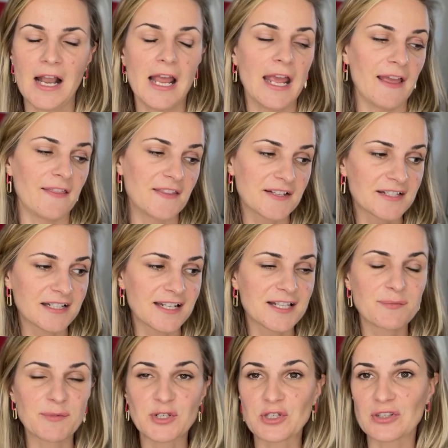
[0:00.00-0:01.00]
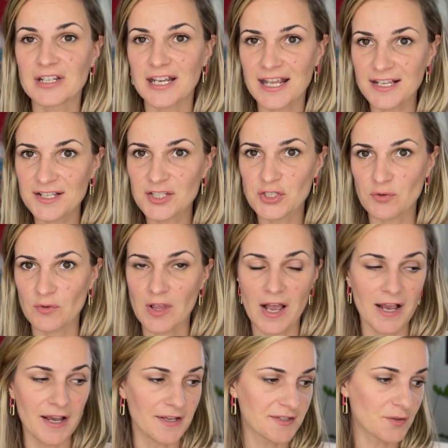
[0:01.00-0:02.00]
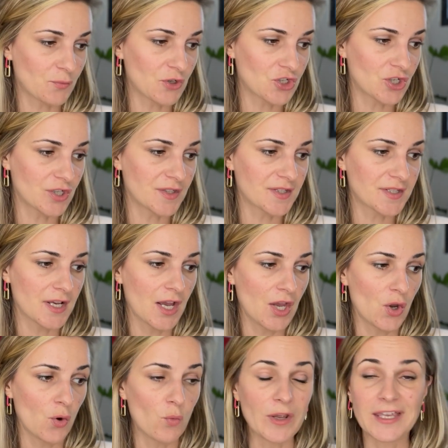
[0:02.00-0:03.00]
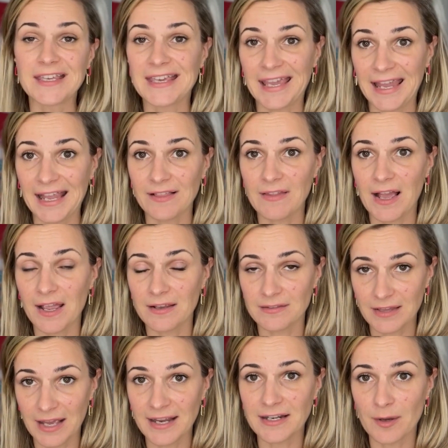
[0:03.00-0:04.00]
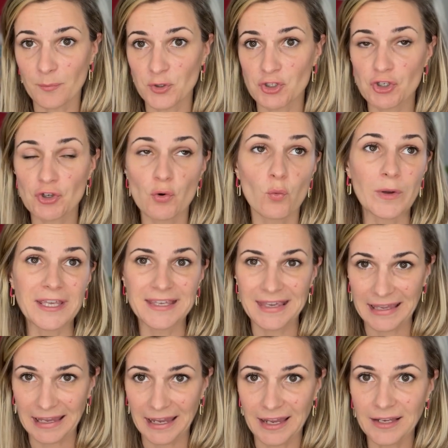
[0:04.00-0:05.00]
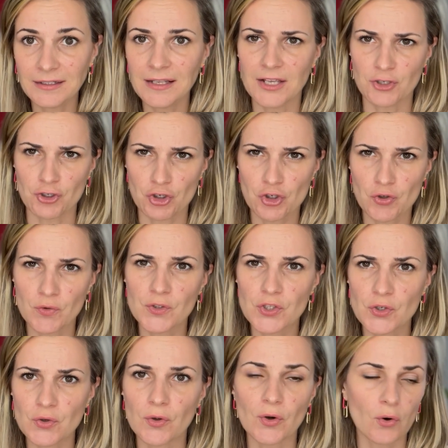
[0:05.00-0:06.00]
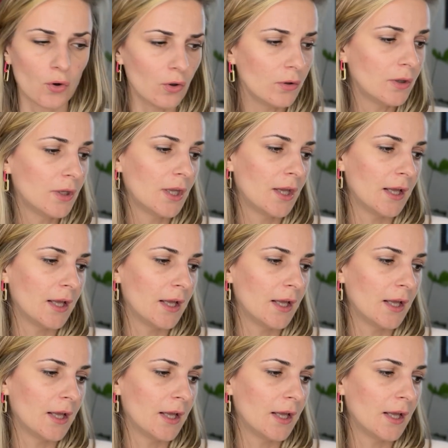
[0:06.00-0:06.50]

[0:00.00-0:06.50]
And this leads me to the next 2 lies, which is we can't, lie number 2, we can and should do it all.